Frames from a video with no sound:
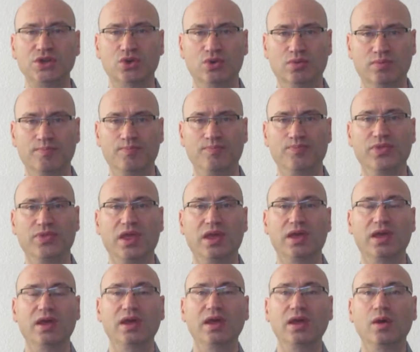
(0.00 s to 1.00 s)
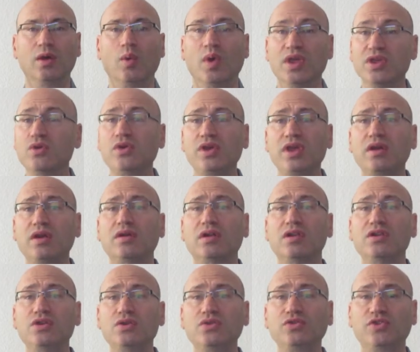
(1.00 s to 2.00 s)
2. When you hear a
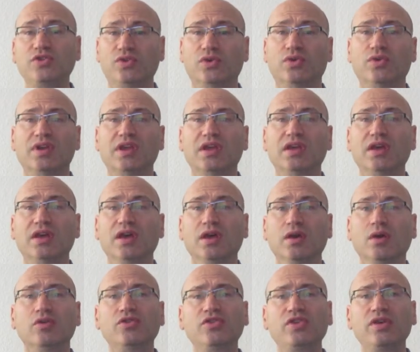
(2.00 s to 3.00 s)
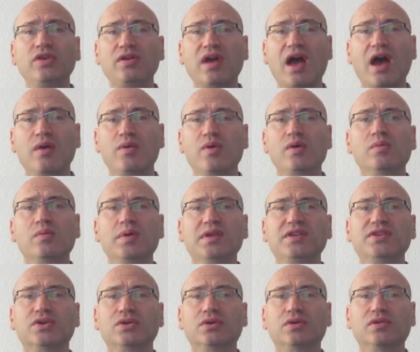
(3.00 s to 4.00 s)
news story, consider how it will be
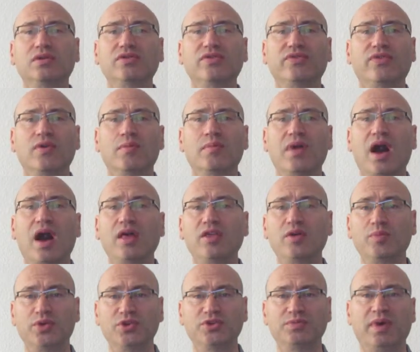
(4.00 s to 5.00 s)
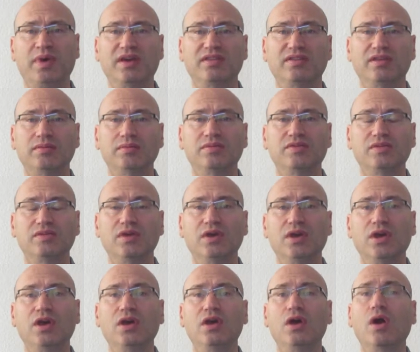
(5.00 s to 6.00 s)
told from other perspectives.
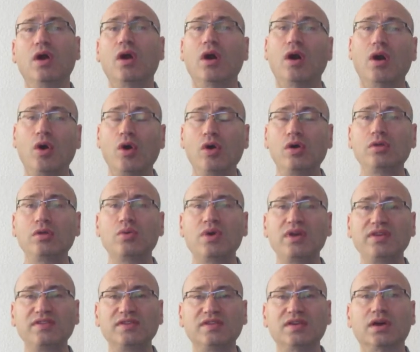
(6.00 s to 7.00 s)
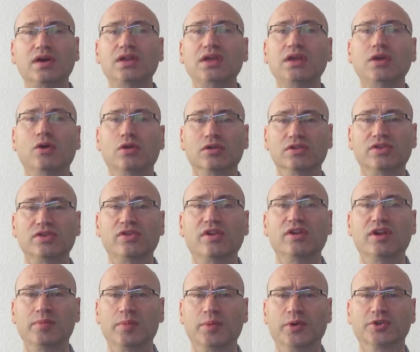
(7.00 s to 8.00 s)
Always study
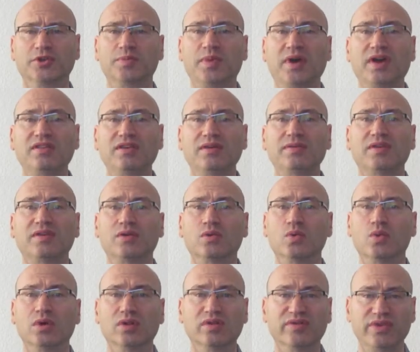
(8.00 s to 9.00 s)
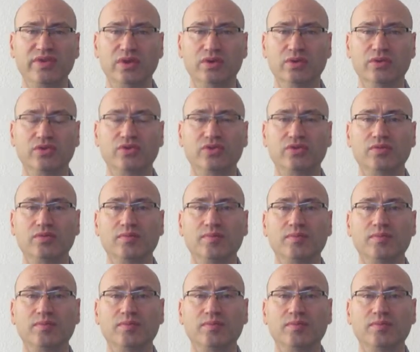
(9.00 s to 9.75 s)
alternative perspectives and worldviews.